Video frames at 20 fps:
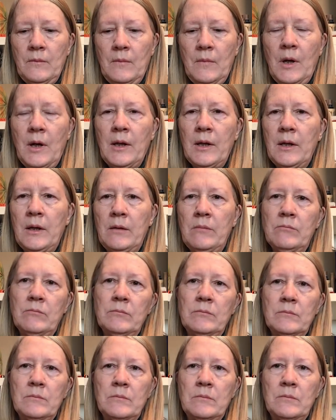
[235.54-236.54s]
I
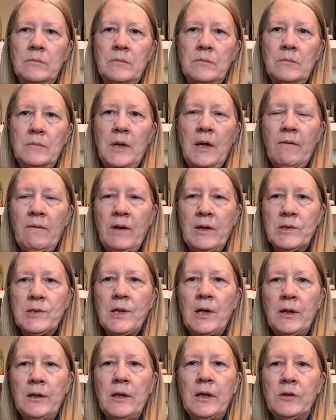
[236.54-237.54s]
have
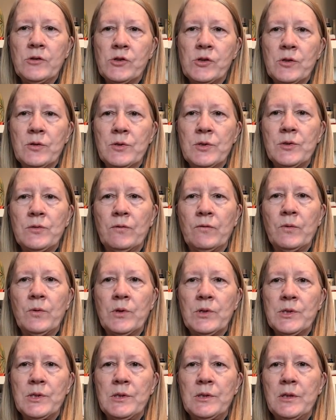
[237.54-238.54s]
anxiety issues, so of
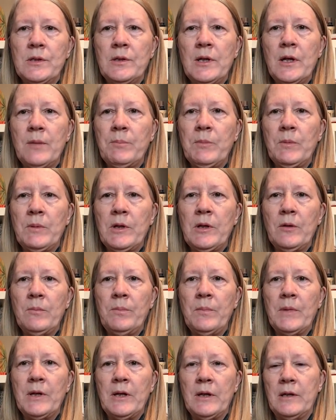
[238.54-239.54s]
course it didn't help
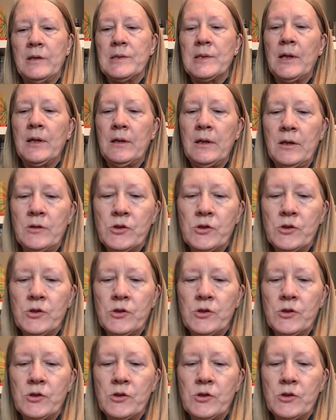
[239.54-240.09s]
my anxiety